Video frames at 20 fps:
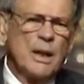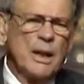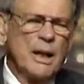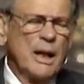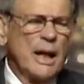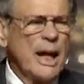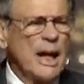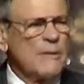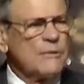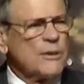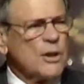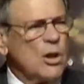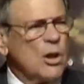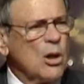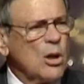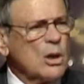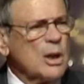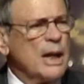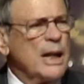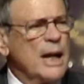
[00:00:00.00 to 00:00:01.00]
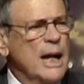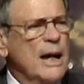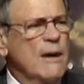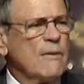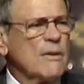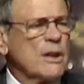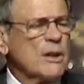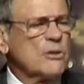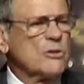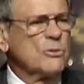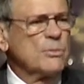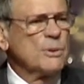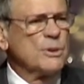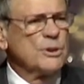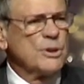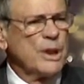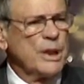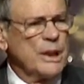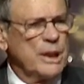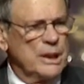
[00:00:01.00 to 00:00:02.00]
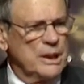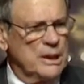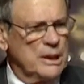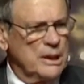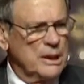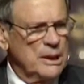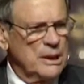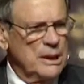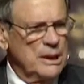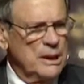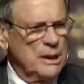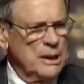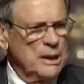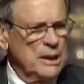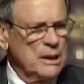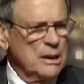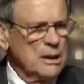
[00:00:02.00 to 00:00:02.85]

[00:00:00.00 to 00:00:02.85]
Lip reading: And after all the evidence was in,